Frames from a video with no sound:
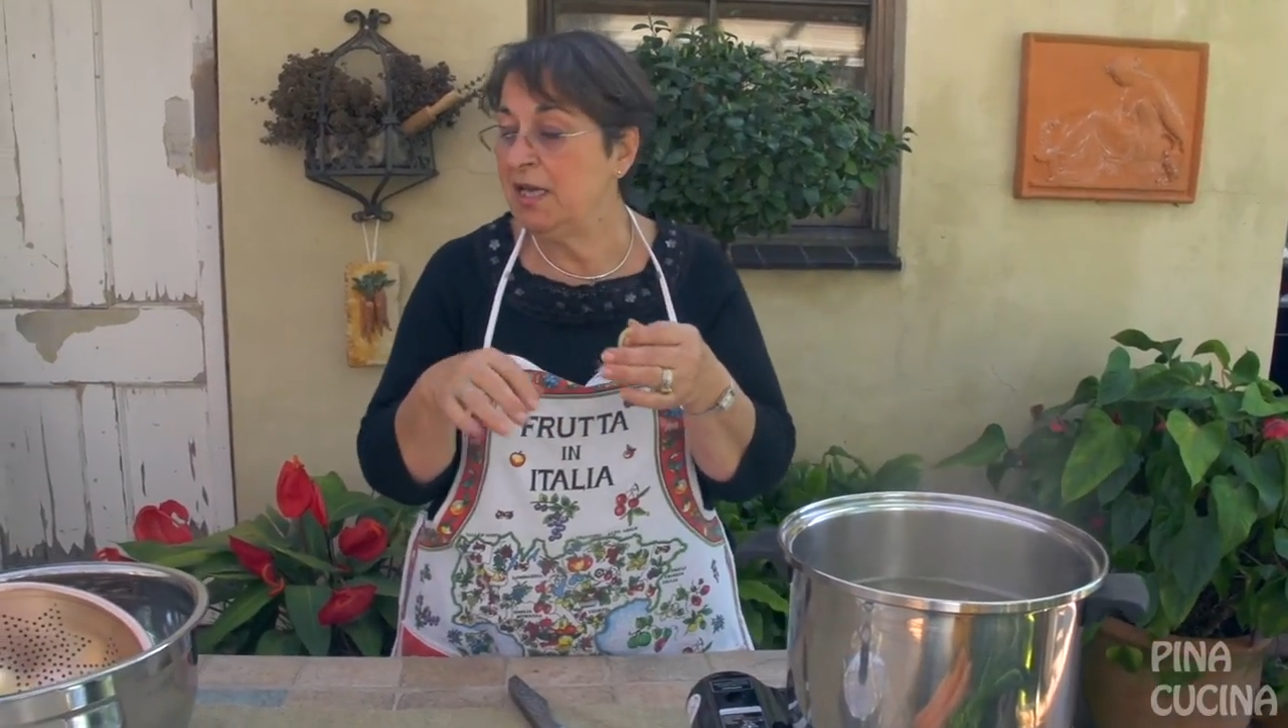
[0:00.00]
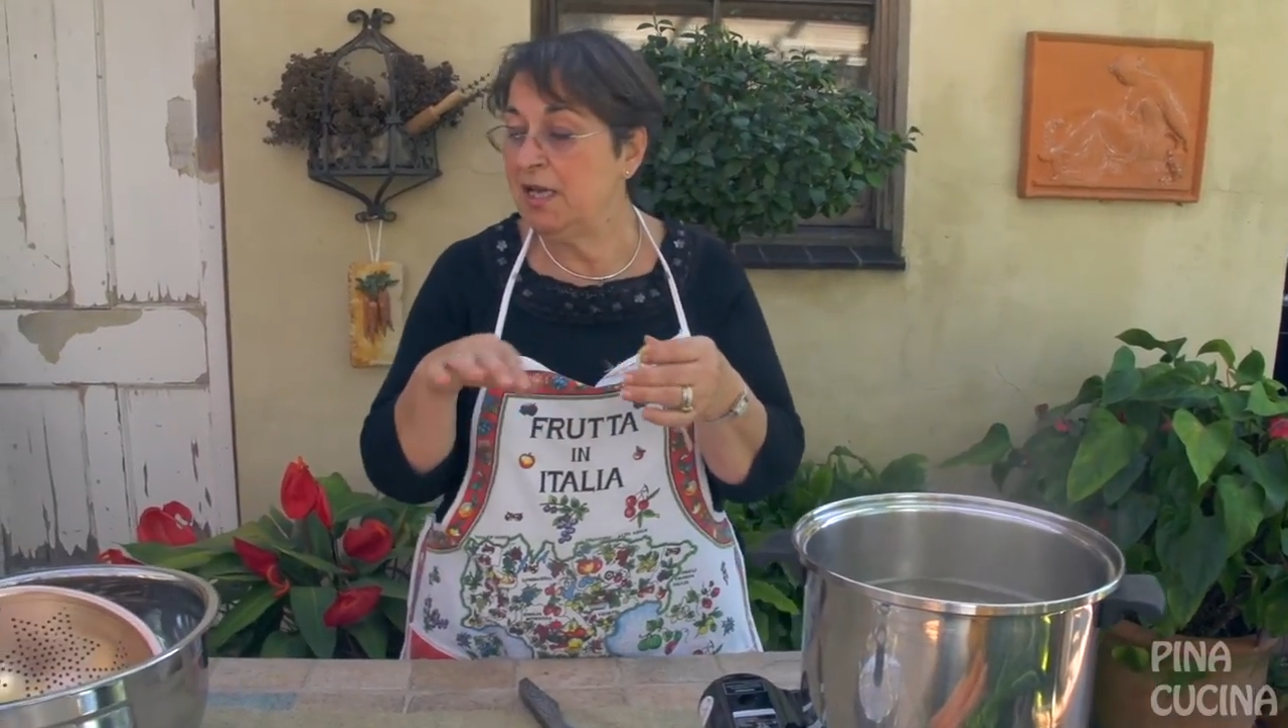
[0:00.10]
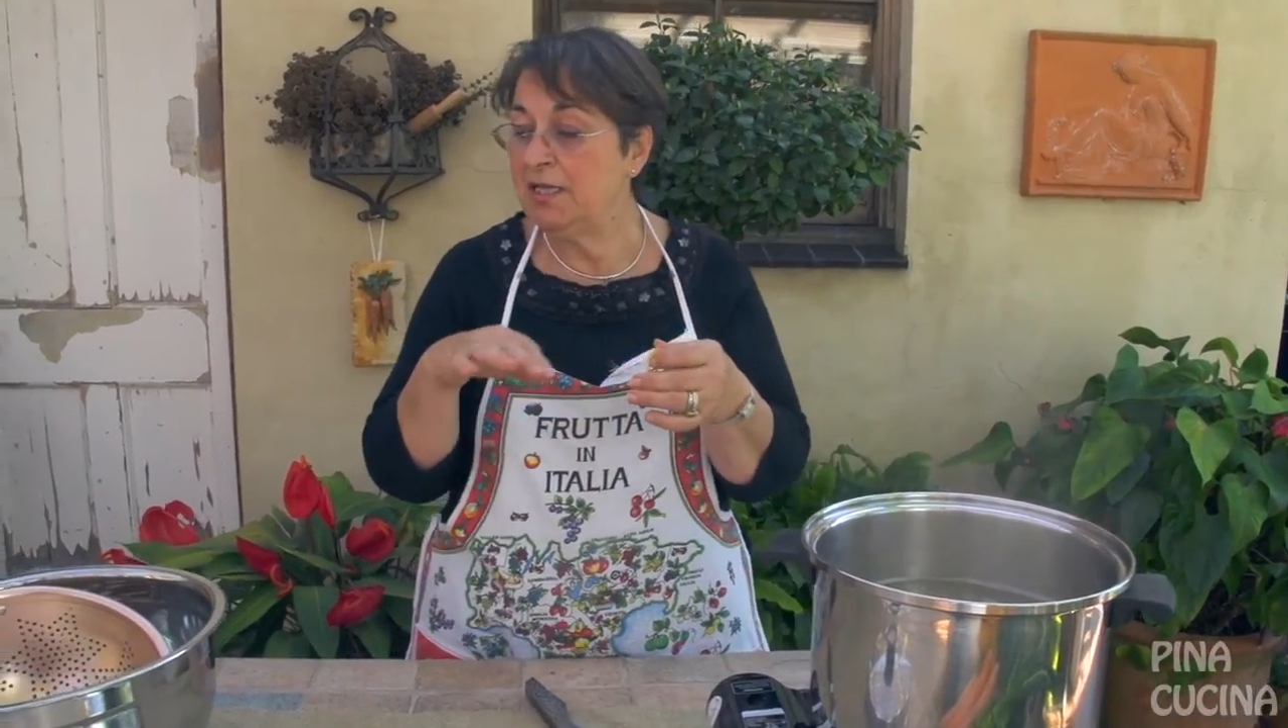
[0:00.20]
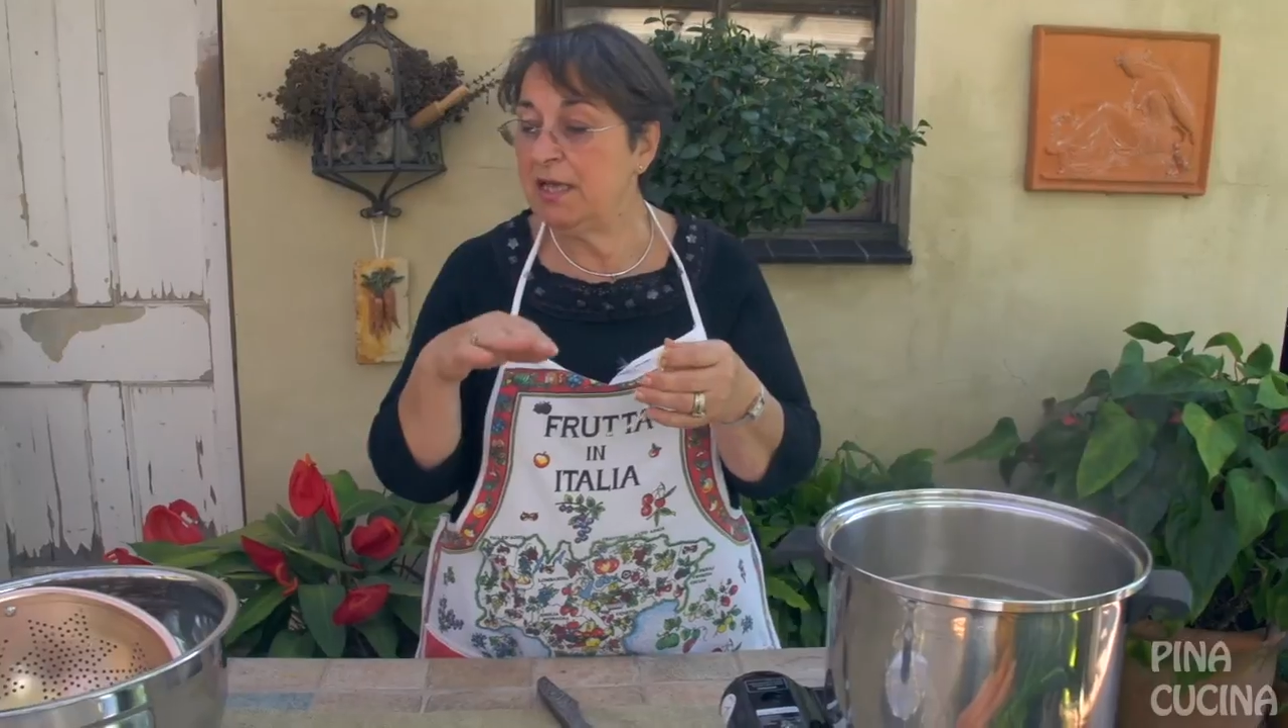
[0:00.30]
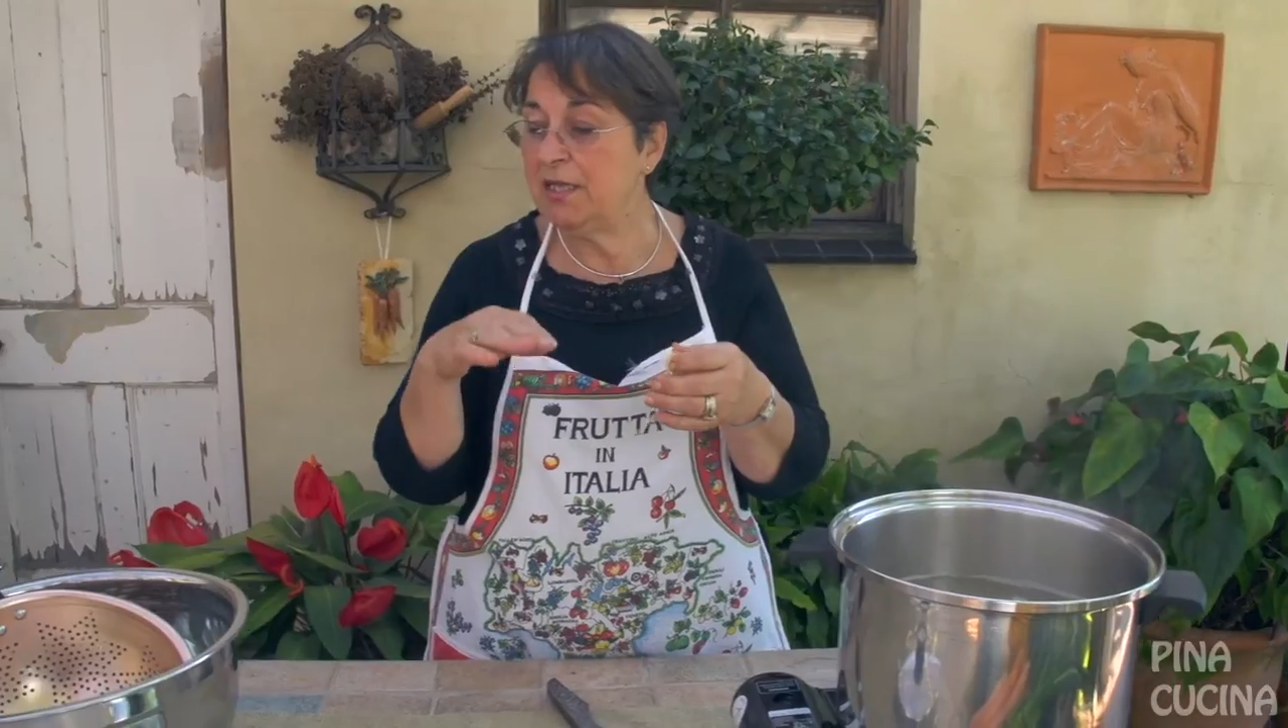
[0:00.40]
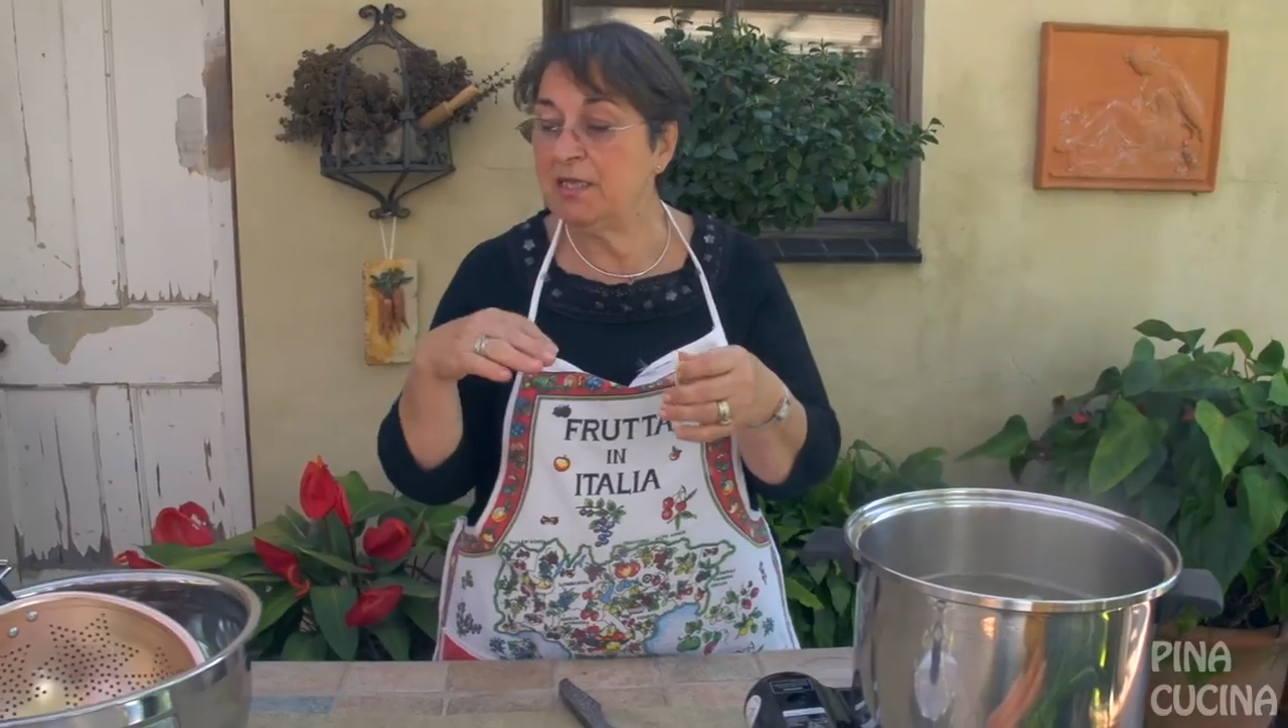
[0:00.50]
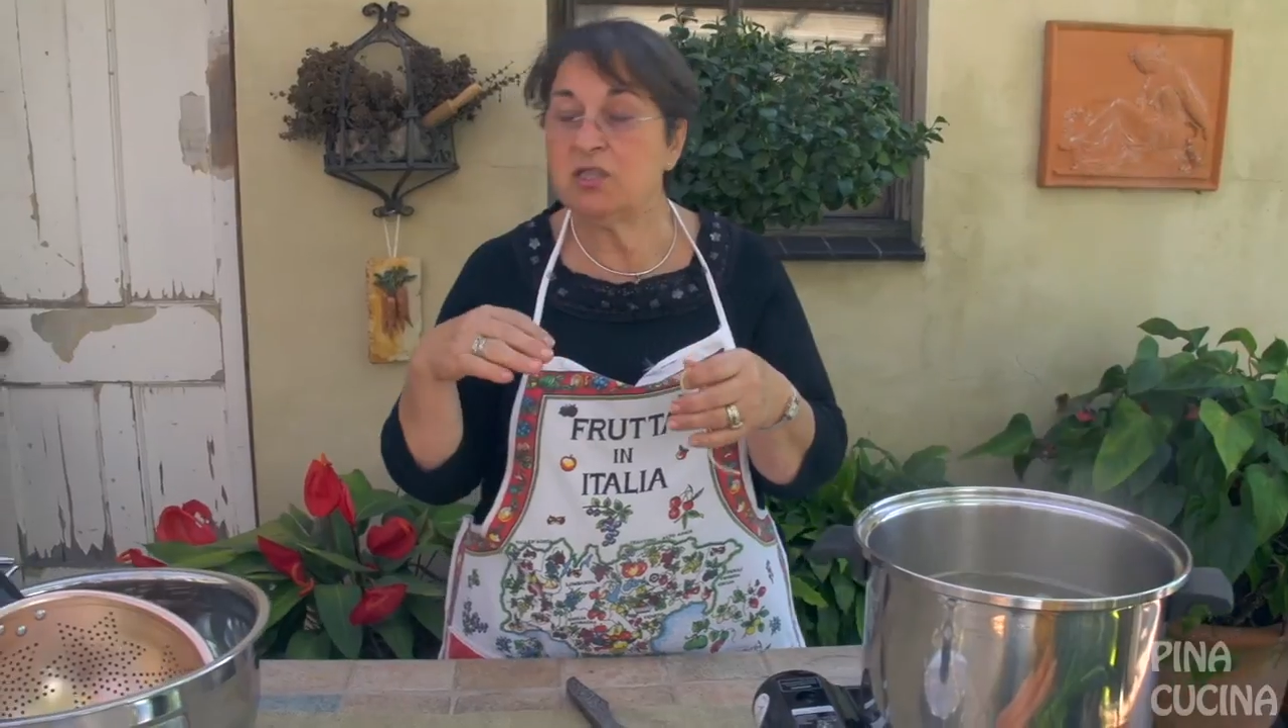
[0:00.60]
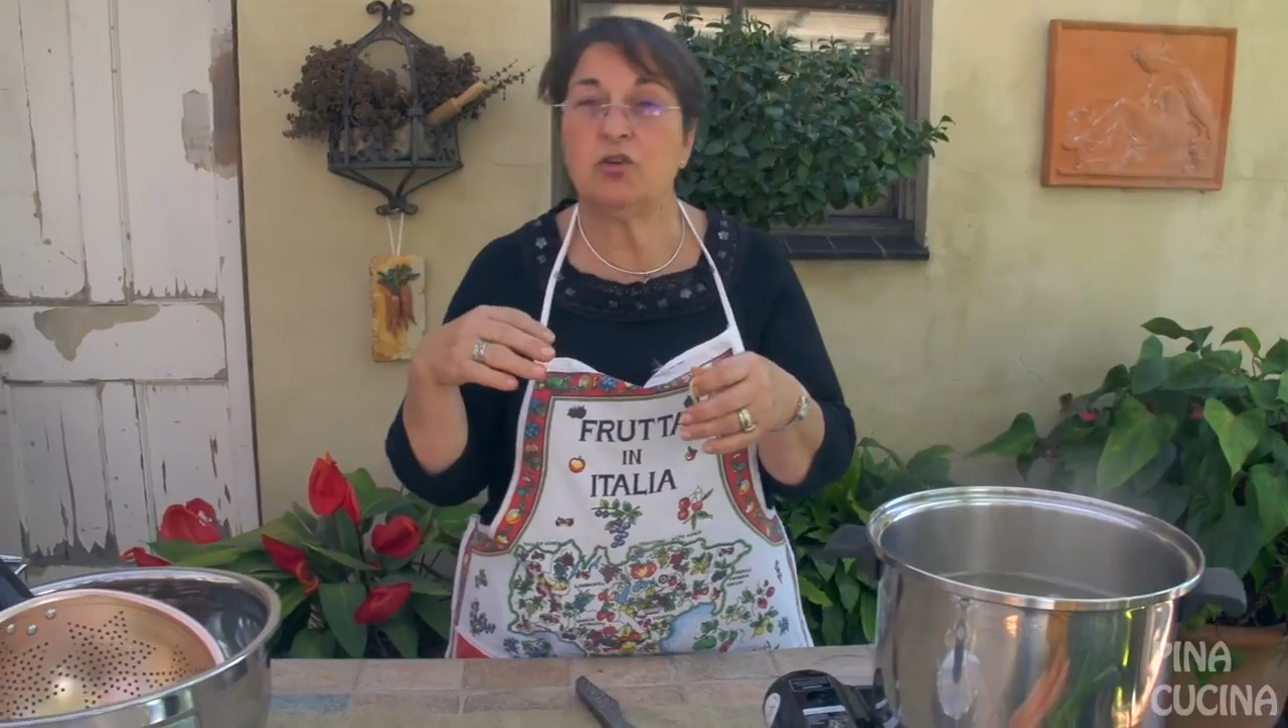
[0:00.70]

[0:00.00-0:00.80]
and then it's